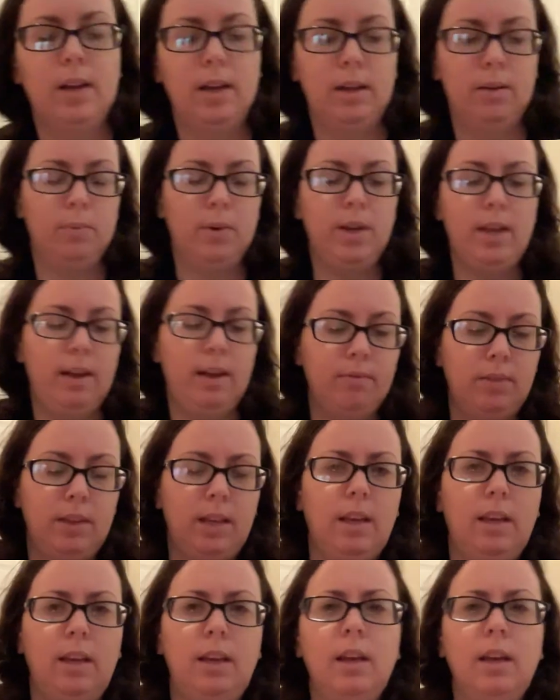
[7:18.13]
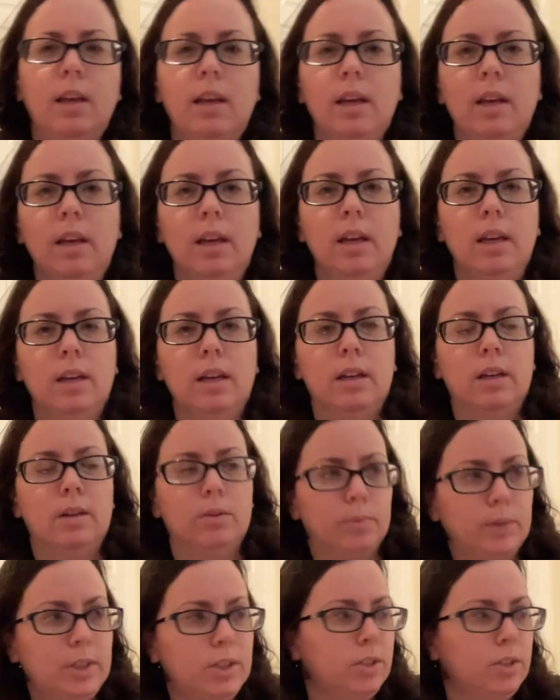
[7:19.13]
Uh, we have the
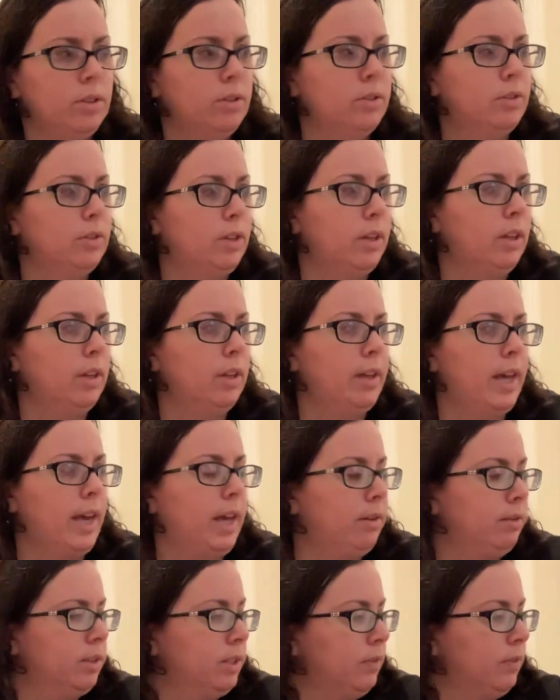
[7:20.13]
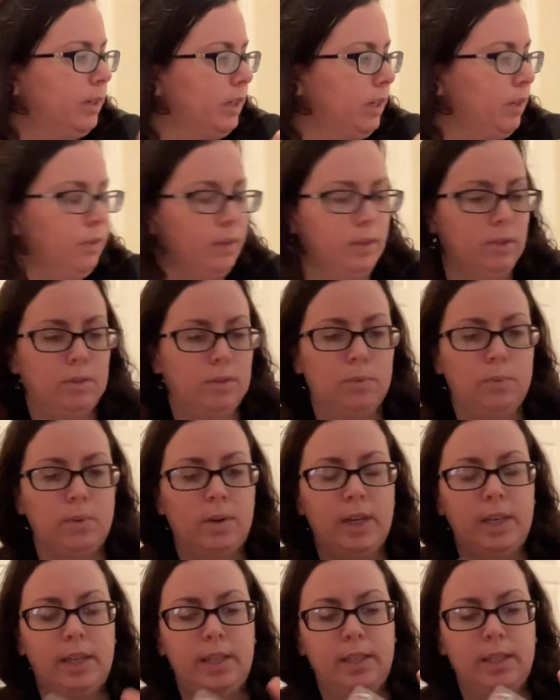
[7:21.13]
original dollhouse, the very first
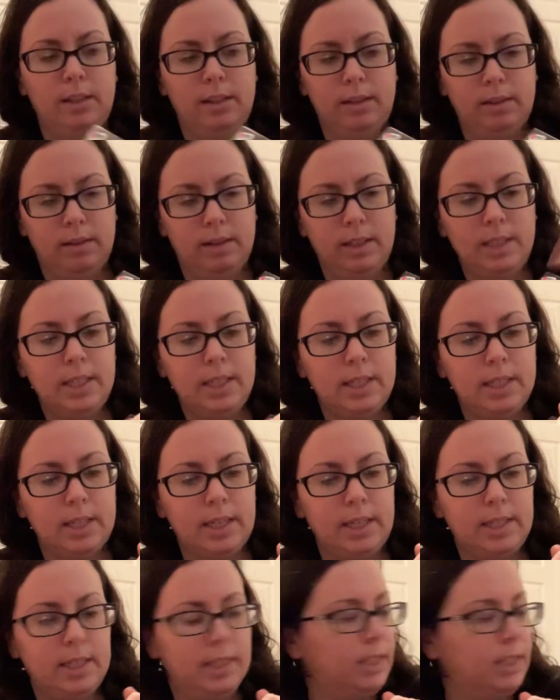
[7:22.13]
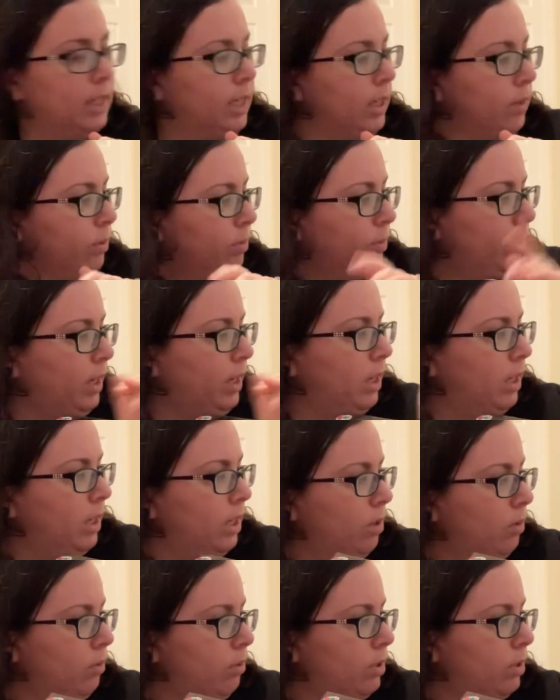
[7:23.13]
one. This I did think would be
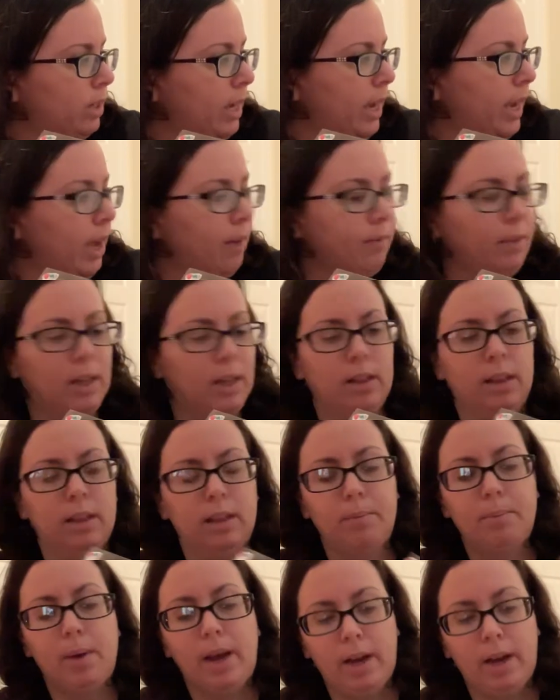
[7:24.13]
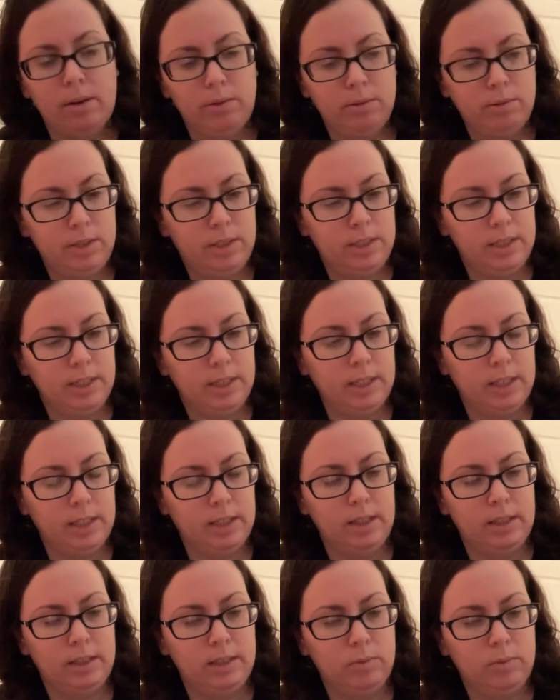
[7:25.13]
cute. I have the clubhouse, and I
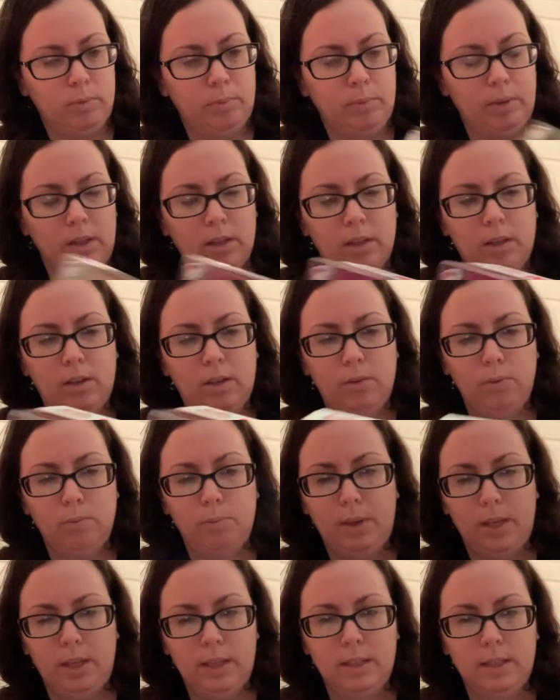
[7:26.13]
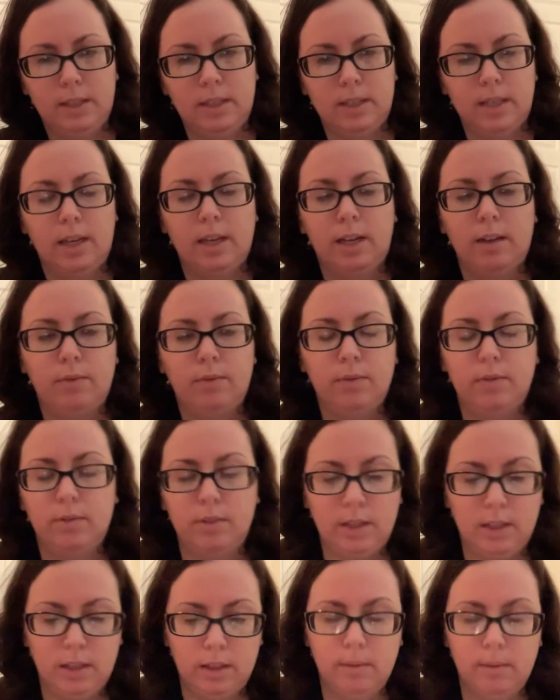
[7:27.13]
thought this would be a cute piece to have for
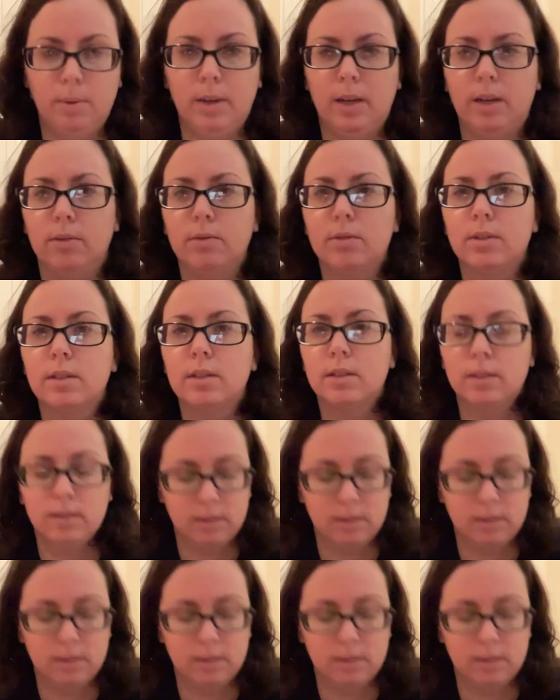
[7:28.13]
the clubhouse.